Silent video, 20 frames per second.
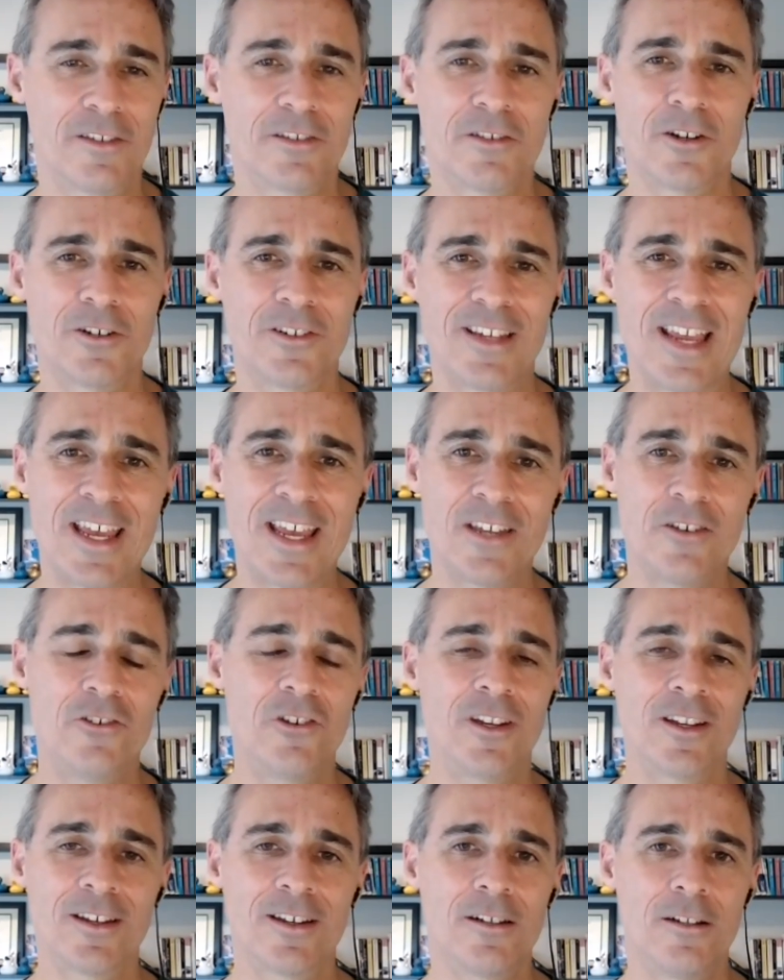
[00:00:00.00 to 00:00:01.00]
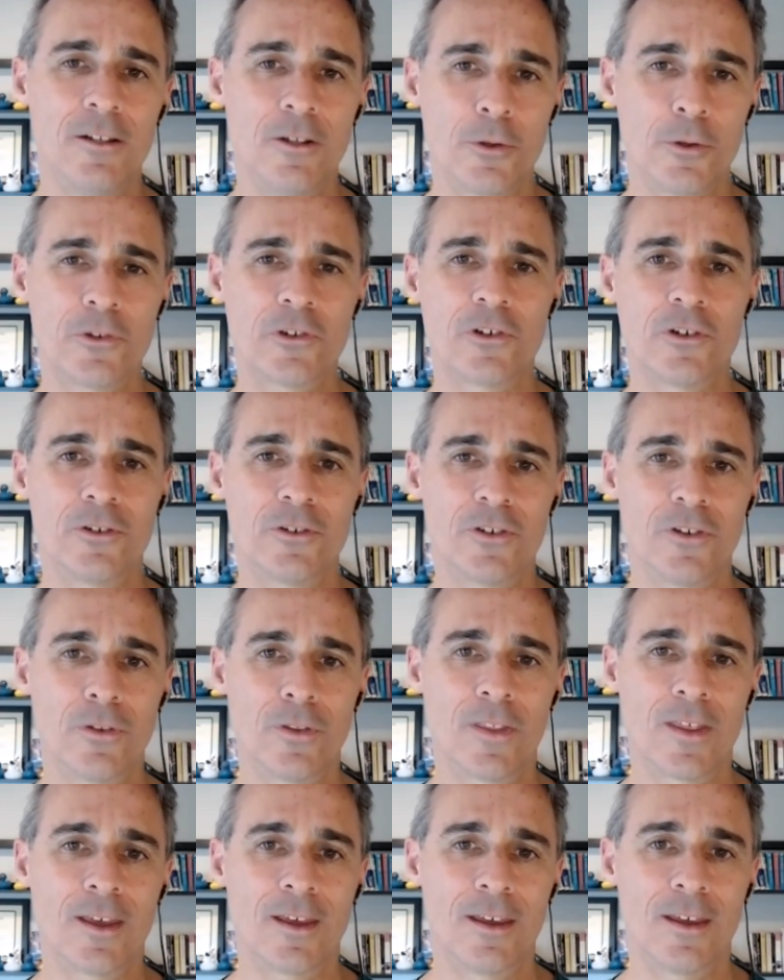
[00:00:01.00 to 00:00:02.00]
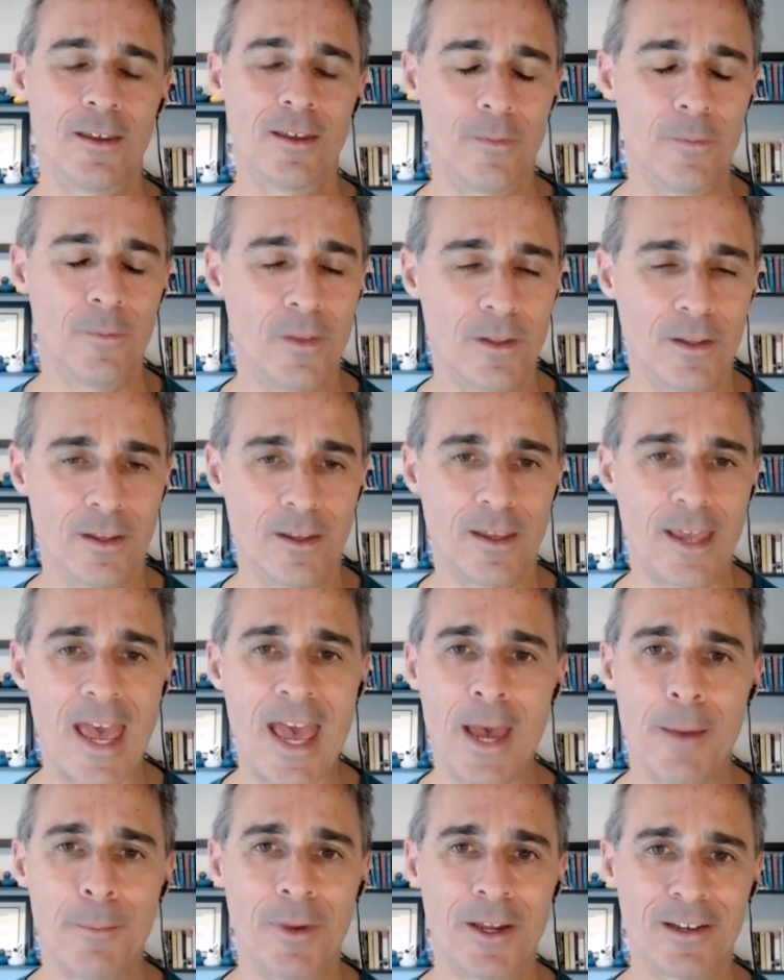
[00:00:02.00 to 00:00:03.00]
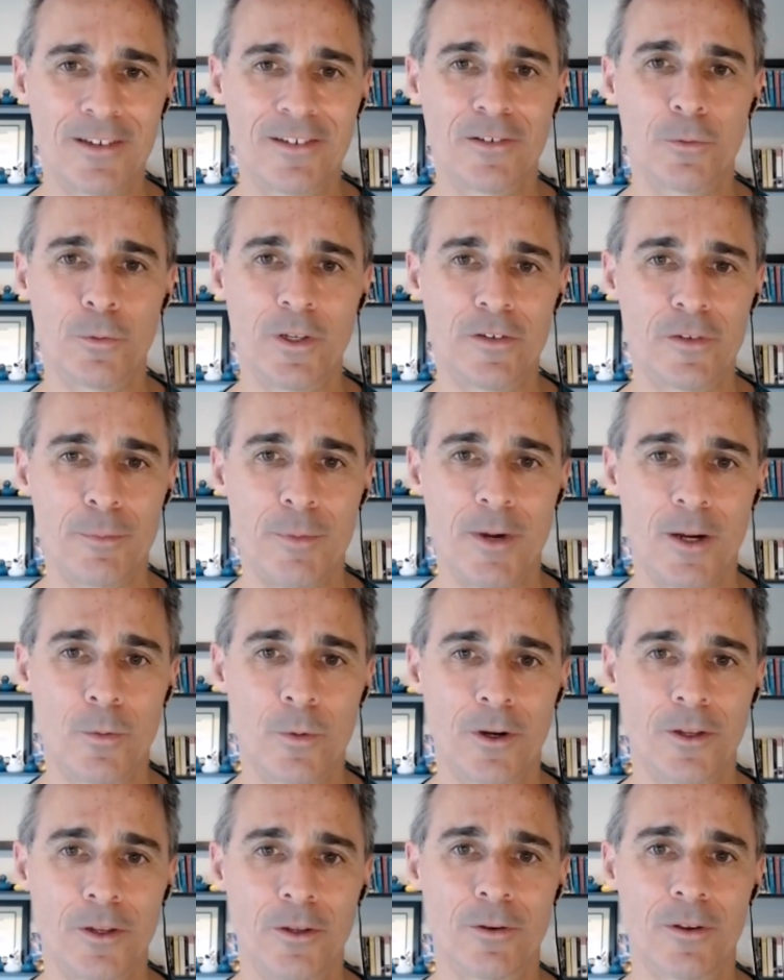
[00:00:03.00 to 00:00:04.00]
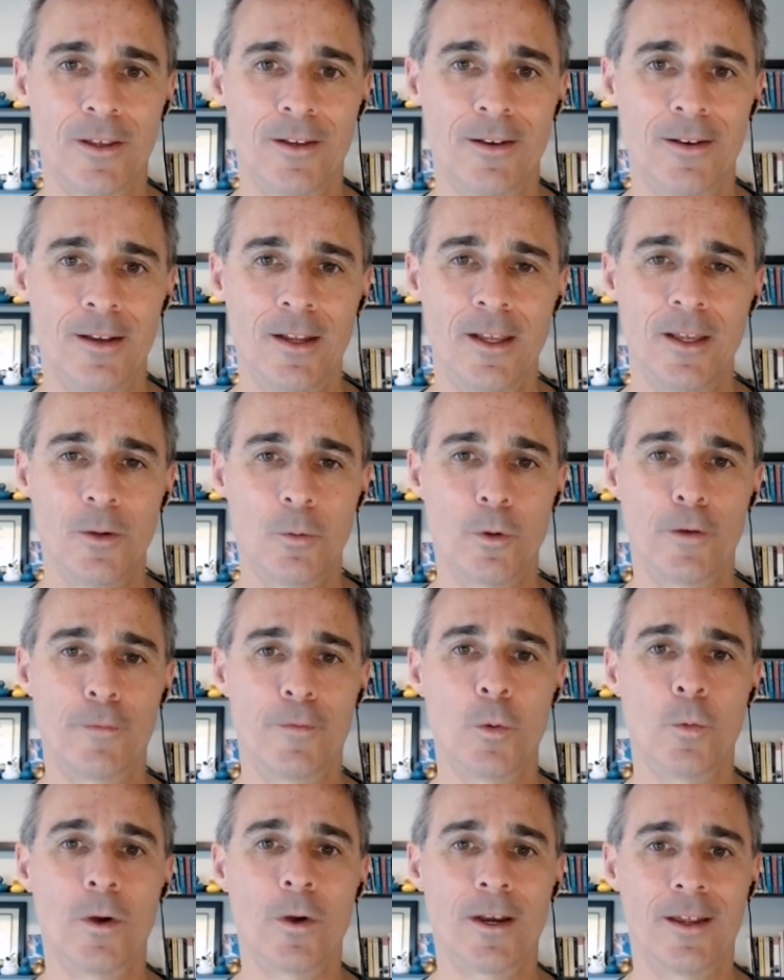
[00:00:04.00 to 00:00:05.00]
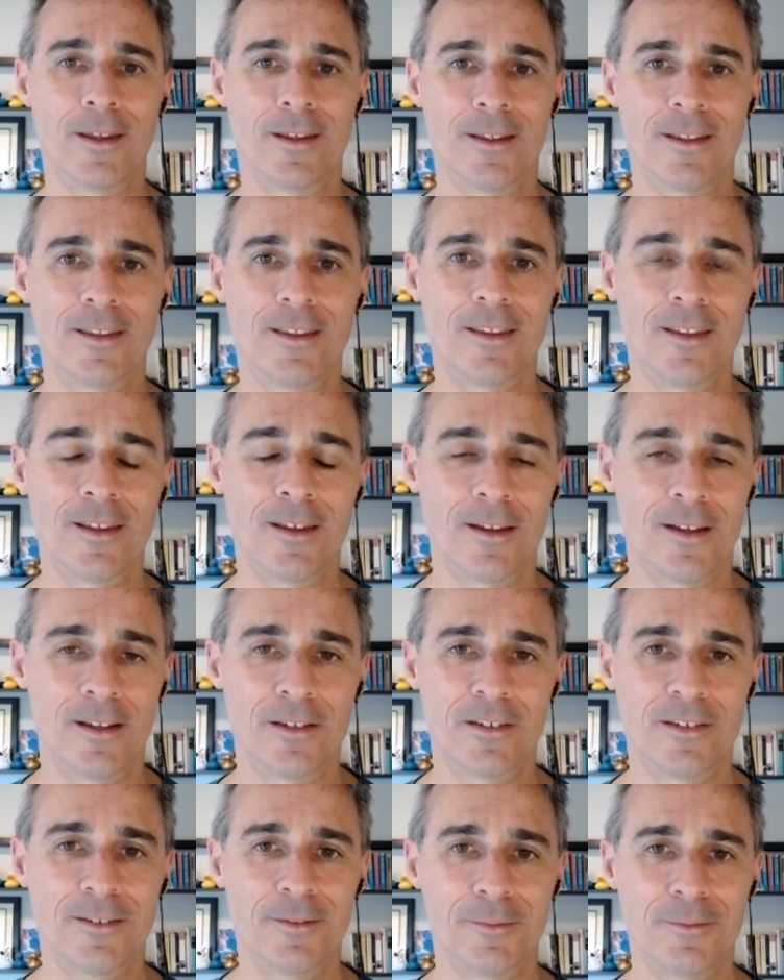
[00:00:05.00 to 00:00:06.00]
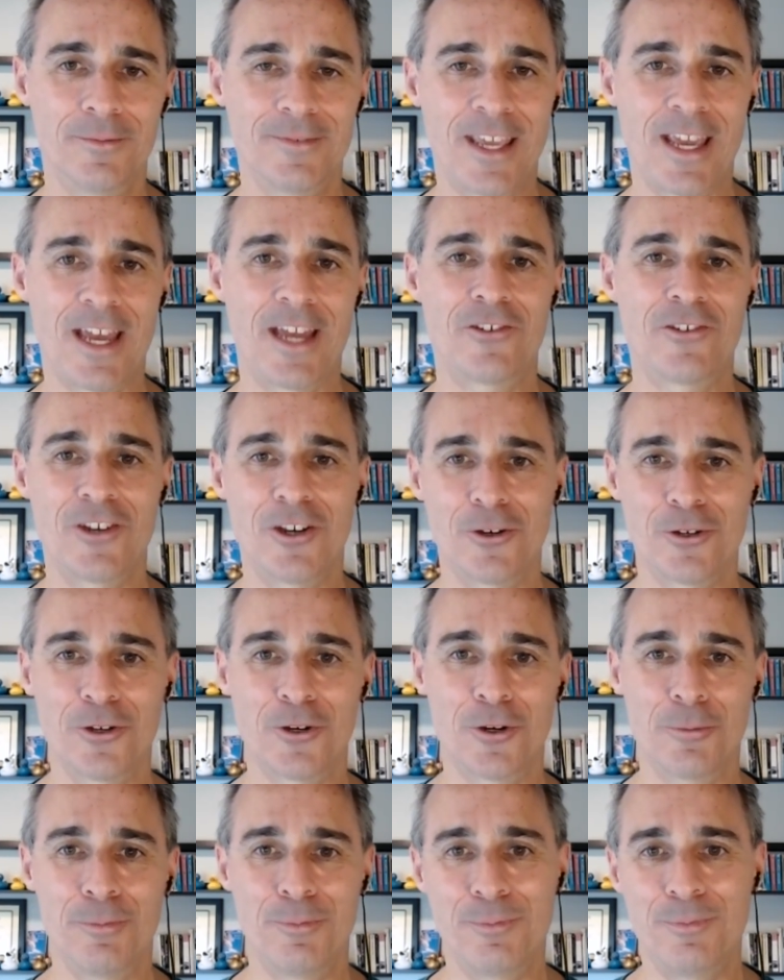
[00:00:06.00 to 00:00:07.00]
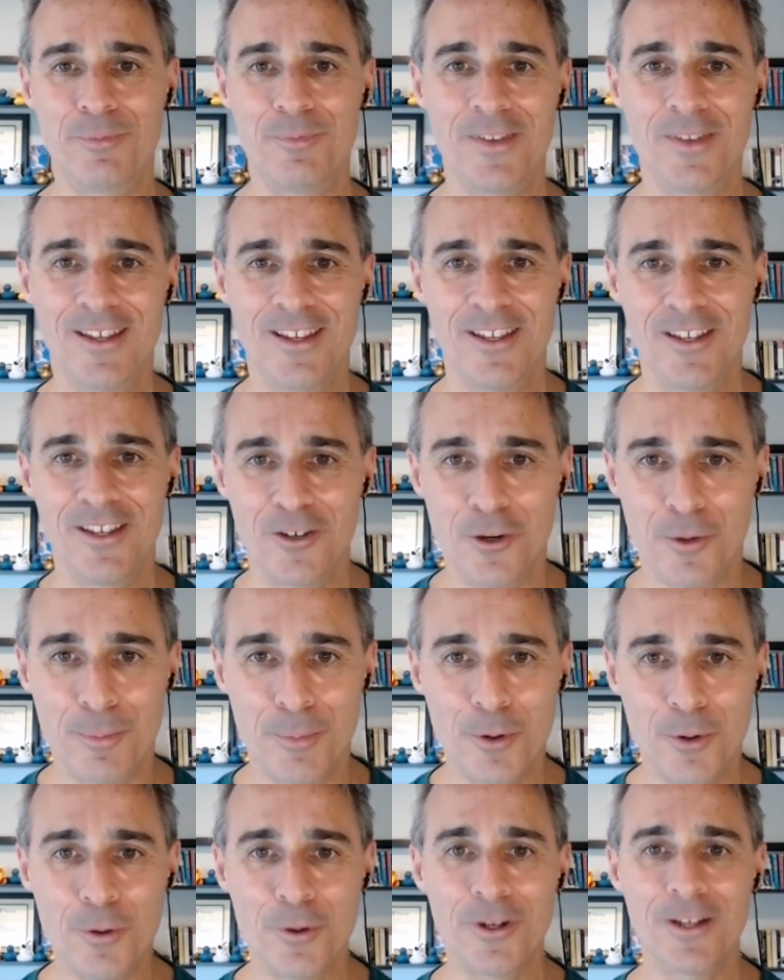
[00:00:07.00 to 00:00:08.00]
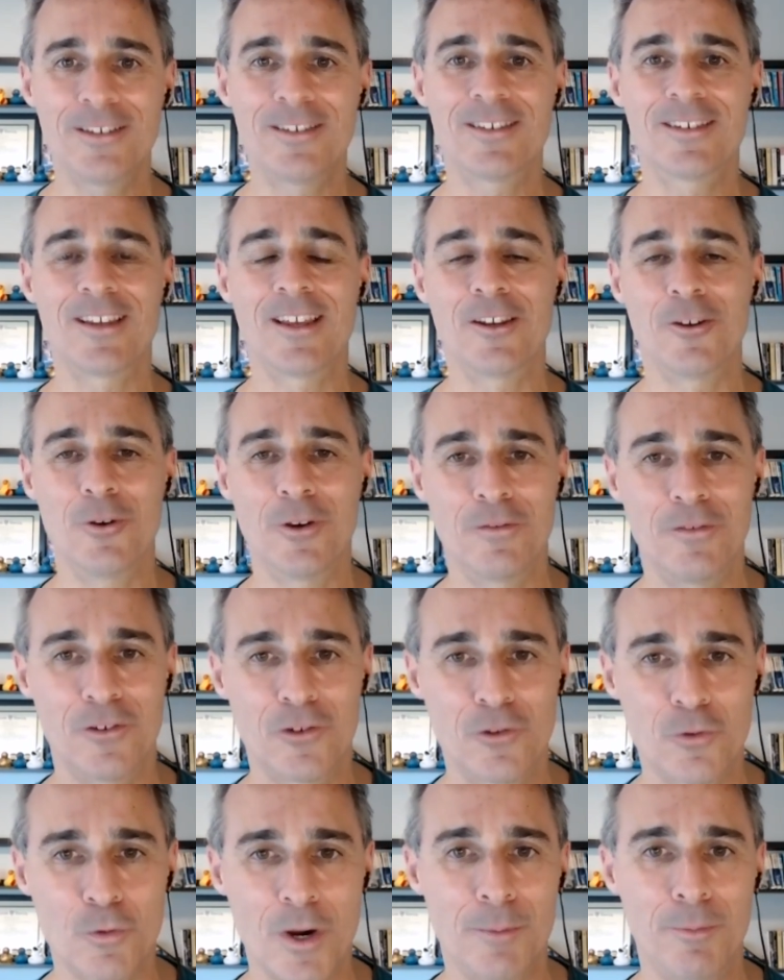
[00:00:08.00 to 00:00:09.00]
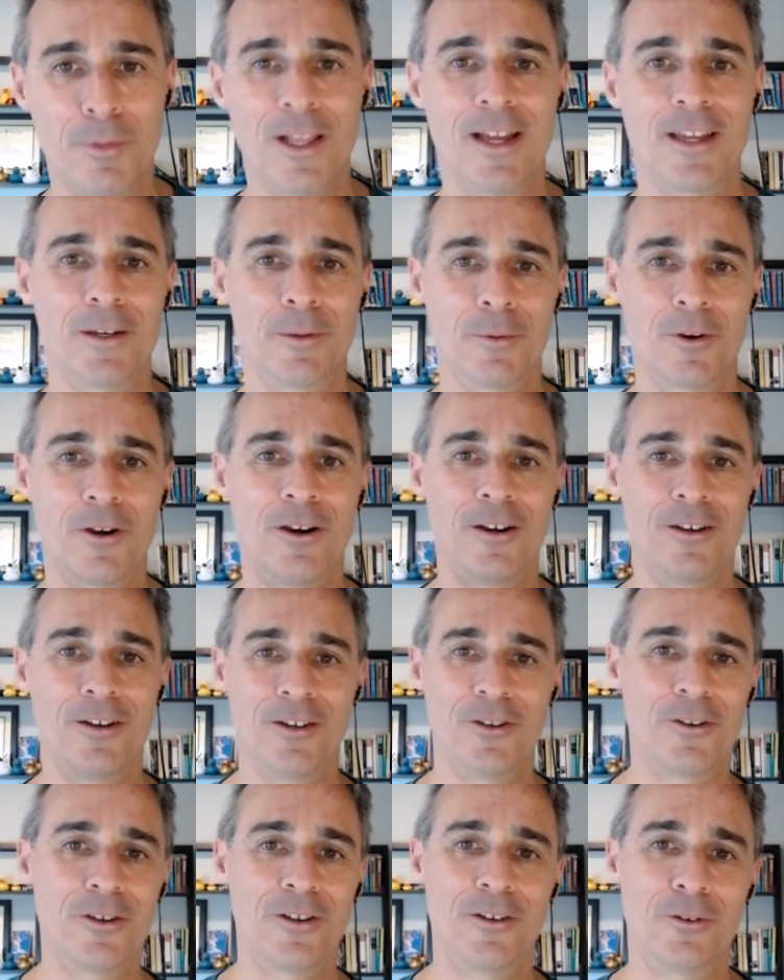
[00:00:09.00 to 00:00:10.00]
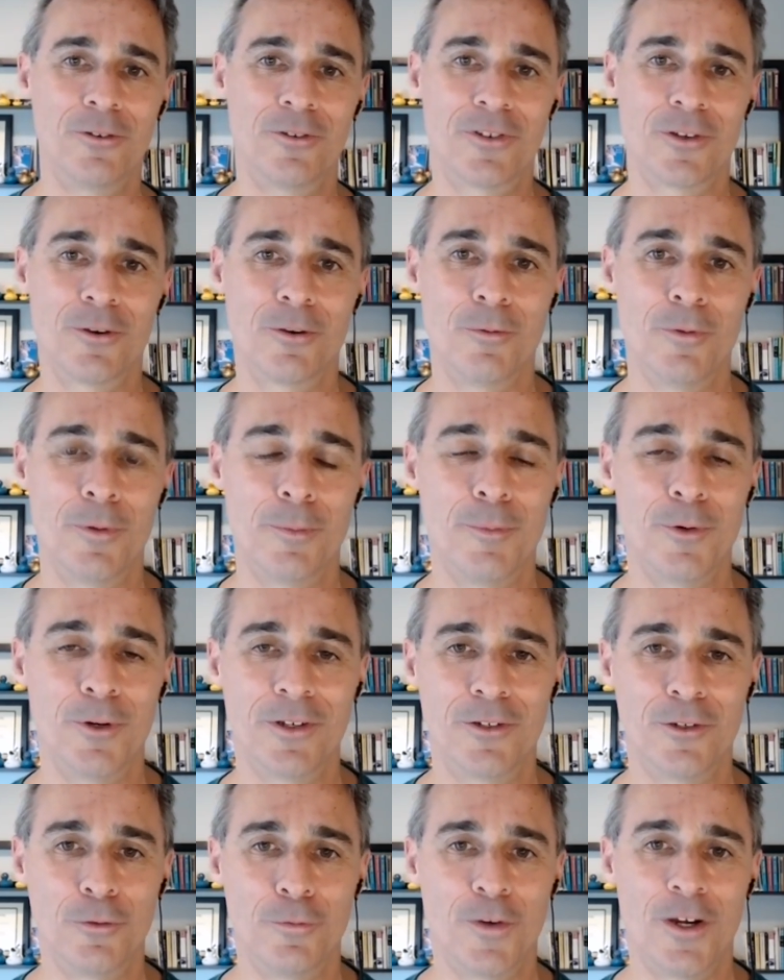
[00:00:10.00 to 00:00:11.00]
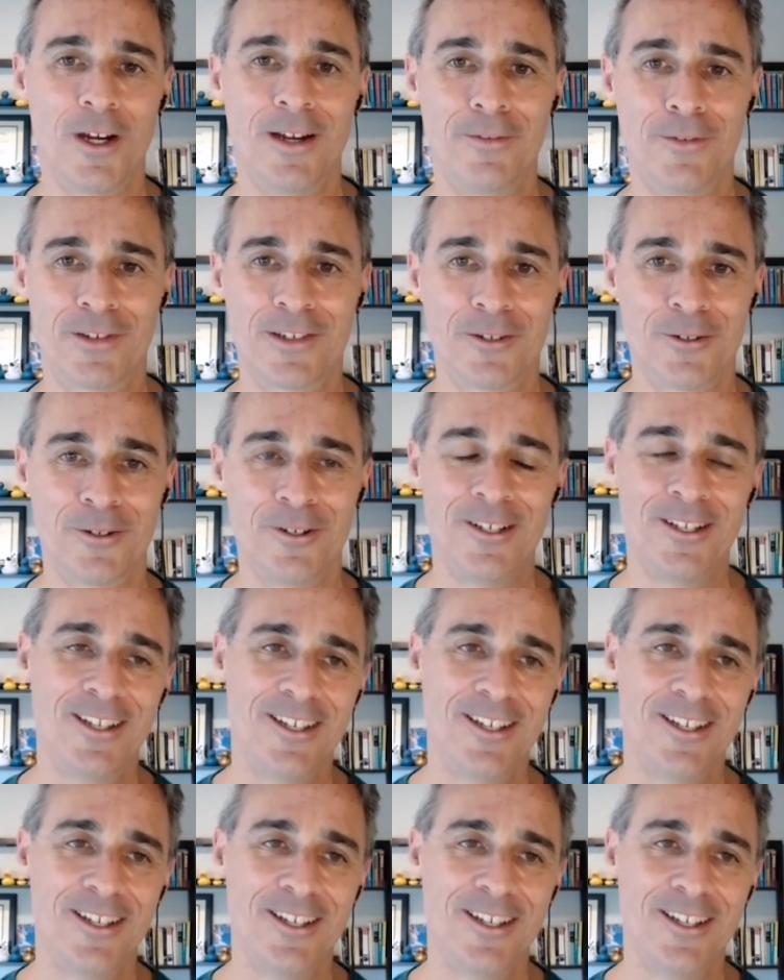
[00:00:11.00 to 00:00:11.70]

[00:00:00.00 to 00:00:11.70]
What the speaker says: starts edging closer to the Amex sweet spot where if you want to cash out your points and you have the Schwab Platinum card, you could do so at 1.25. So